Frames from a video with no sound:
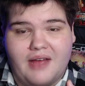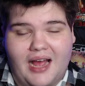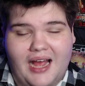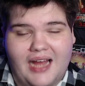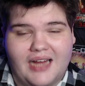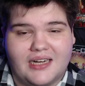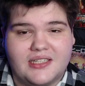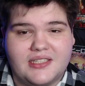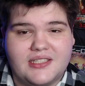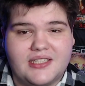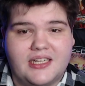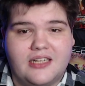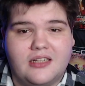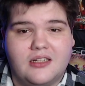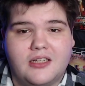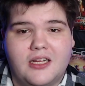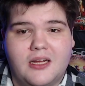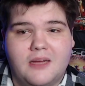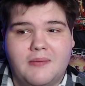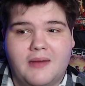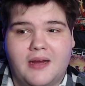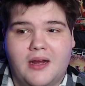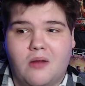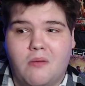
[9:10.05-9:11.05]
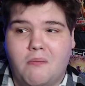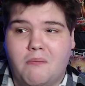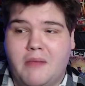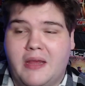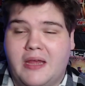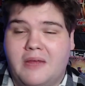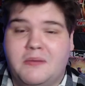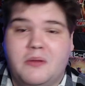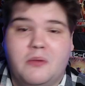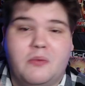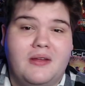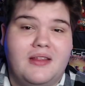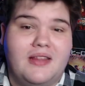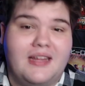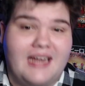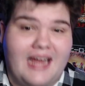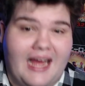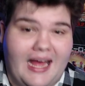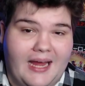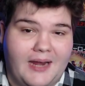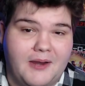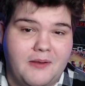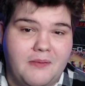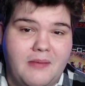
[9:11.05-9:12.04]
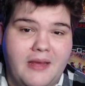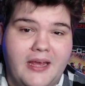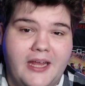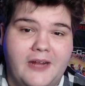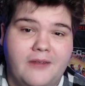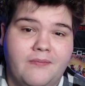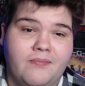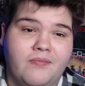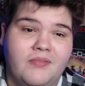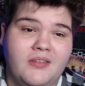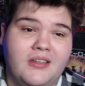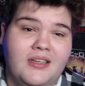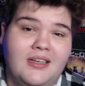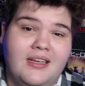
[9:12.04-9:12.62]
Axel come out maybe with an anime,